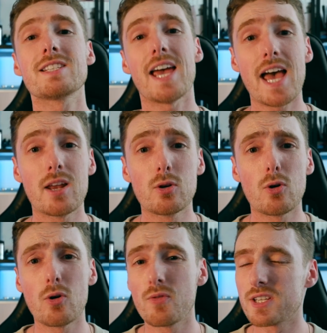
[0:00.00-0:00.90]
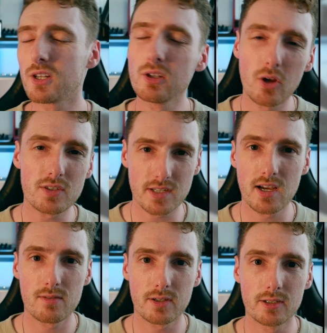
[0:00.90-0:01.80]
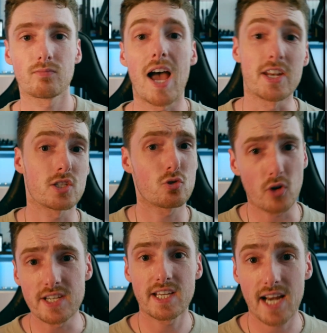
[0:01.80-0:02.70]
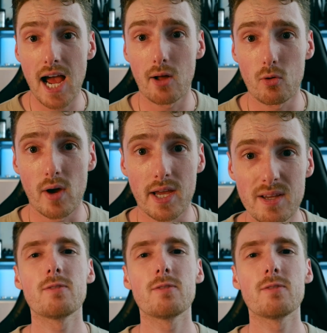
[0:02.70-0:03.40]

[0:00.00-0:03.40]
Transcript: to air law, there's a lot to cover, and it's great to get it out of the way.